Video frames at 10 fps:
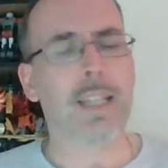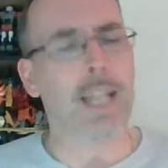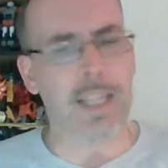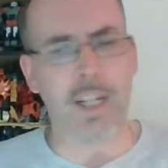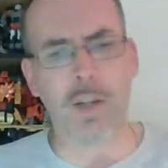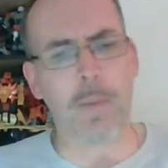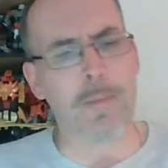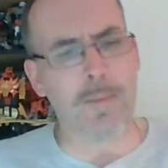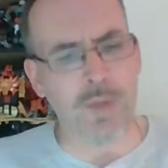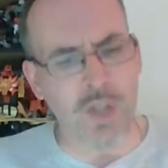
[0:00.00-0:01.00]
Like, there's a
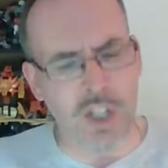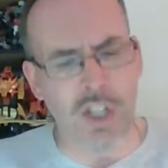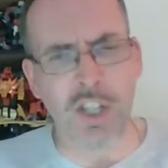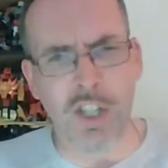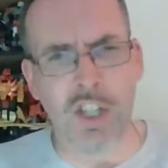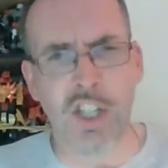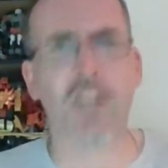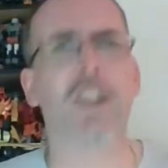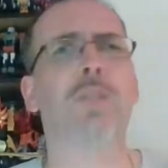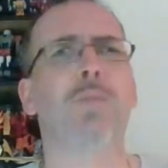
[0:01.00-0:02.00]

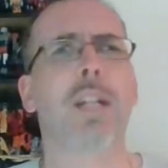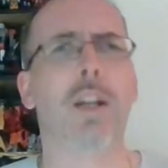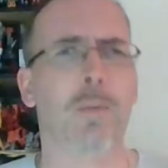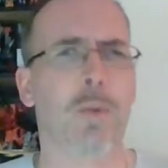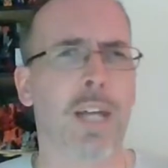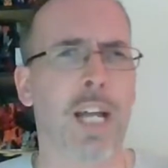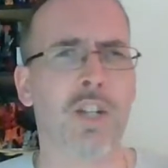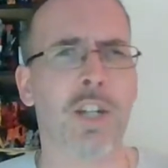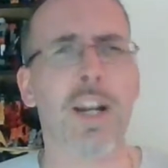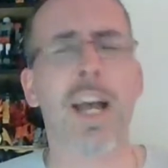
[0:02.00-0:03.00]
serious breakdown of
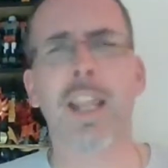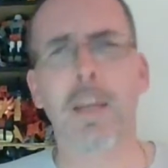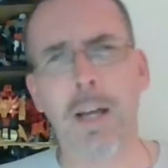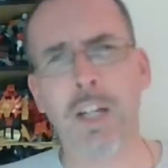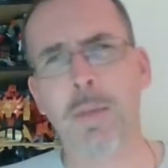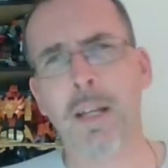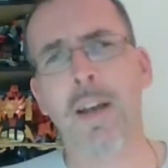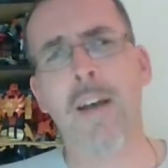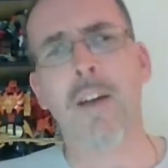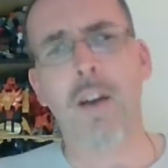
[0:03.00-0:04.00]
communication there that makes me